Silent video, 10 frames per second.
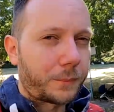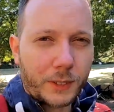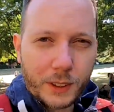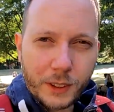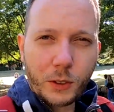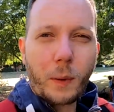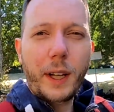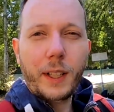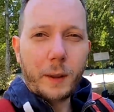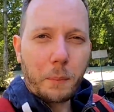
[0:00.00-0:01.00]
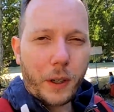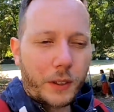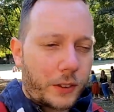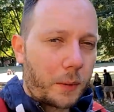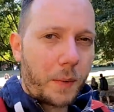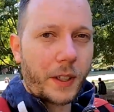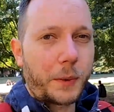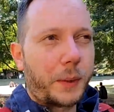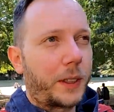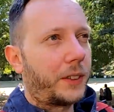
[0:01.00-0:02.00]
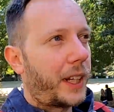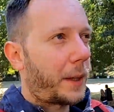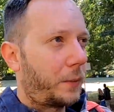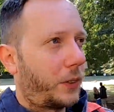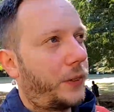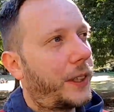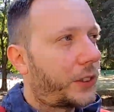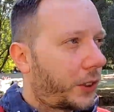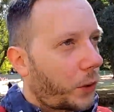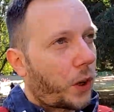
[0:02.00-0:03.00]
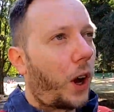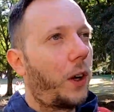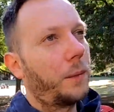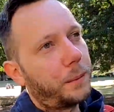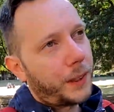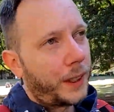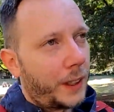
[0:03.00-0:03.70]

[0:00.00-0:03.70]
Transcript: And this is why I like parks so much, because the atmosphere is so calm.